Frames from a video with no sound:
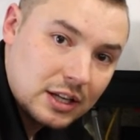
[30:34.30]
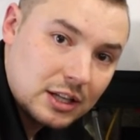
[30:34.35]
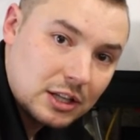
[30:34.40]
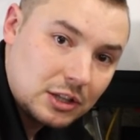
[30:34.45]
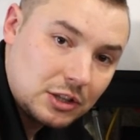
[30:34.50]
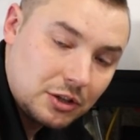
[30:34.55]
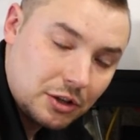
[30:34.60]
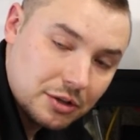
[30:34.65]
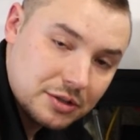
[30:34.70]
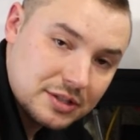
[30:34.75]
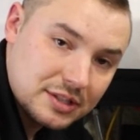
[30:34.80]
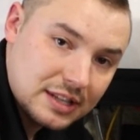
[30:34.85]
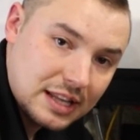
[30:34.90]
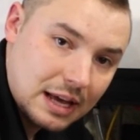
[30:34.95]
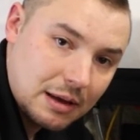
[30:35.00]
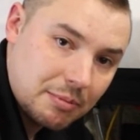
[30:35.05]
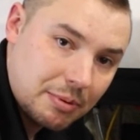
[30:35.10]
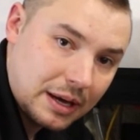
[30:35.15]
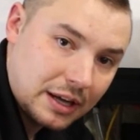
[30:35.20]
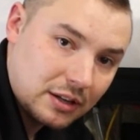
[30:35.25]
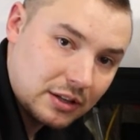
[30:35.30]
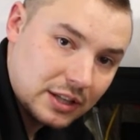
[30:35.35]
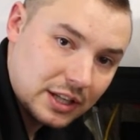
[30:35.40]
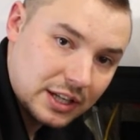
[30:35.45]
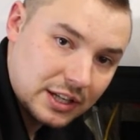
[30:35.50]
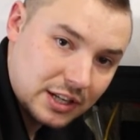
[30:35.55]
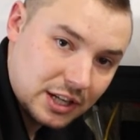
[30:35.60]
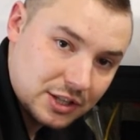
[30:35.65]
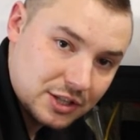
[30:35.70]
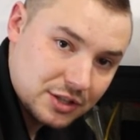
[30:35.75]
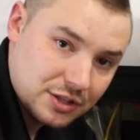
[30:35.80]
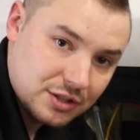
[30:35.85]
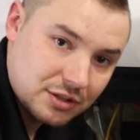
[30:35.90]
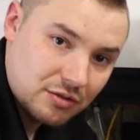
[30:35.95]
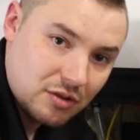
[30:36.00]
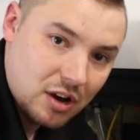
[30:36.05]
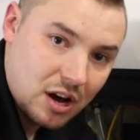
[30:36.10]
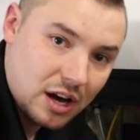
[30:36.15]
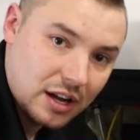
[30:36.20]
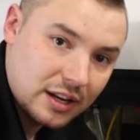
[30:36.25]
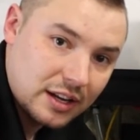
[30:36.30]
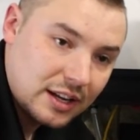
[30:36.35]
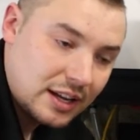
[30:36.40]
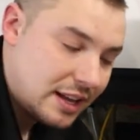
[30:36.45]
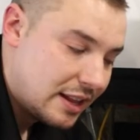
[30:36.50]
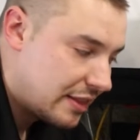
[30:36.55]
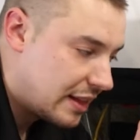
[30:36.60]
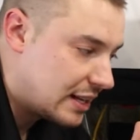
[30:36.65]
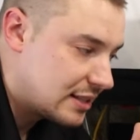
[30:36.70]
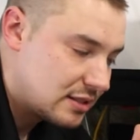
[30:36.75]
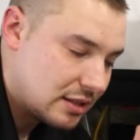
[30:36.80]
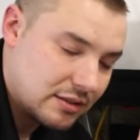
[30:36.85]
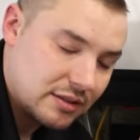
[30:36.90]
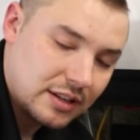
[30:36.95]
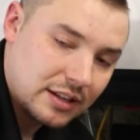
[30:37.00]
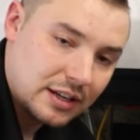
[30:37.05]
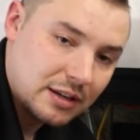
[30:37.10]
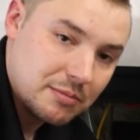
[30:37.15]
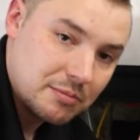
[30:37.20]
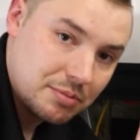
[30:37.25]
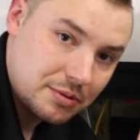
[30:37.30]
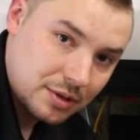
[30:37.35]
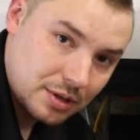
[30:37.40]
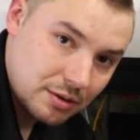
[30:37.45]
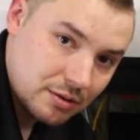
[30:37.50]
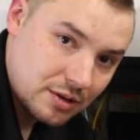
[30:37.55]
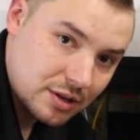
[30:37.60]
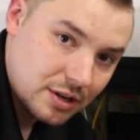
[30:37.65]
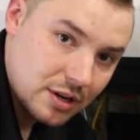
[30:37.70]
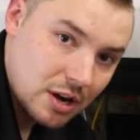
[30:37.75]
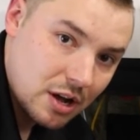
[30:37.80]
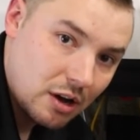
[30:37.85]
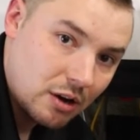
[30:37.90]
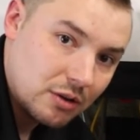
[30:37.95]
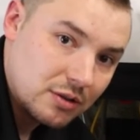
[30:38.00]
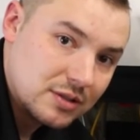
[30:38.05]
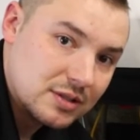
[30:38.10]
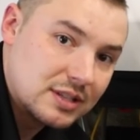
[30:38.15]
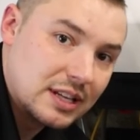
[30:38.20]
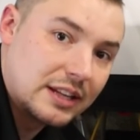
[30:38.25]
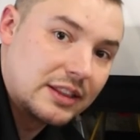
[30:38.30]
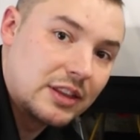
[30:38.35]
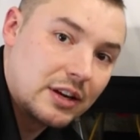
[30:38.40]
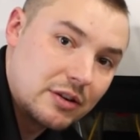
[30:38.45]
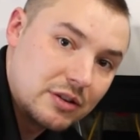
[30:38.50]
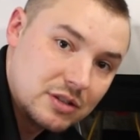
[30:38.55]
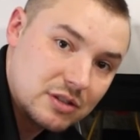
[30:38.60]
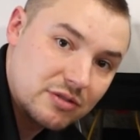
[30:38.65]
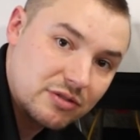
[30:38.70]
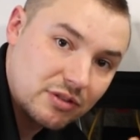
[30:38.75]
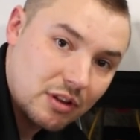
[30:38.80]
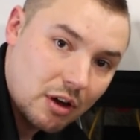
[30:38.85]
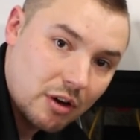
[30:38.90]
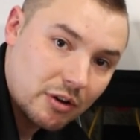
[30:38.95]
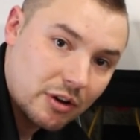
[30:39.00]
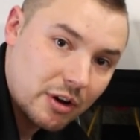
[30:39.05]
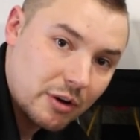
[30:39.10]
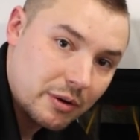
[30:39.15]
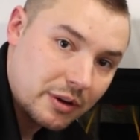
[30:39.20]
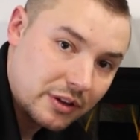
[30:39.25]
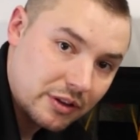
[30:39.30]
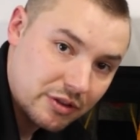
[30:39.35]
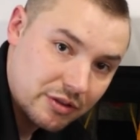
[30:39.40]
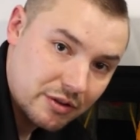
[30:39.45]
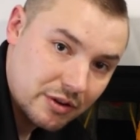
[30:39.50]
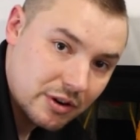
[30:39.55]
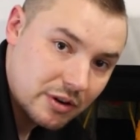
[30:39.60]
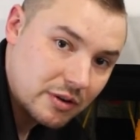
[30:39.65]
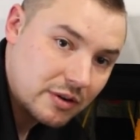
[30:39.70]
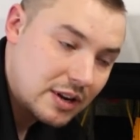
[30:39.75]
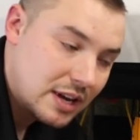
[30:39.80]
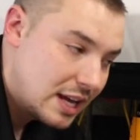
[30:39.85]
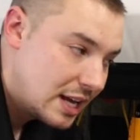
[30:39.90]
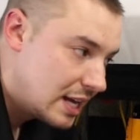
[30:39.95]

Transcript: closes that paddle and it touches the rod. That's how the computer knows that there is flow going through.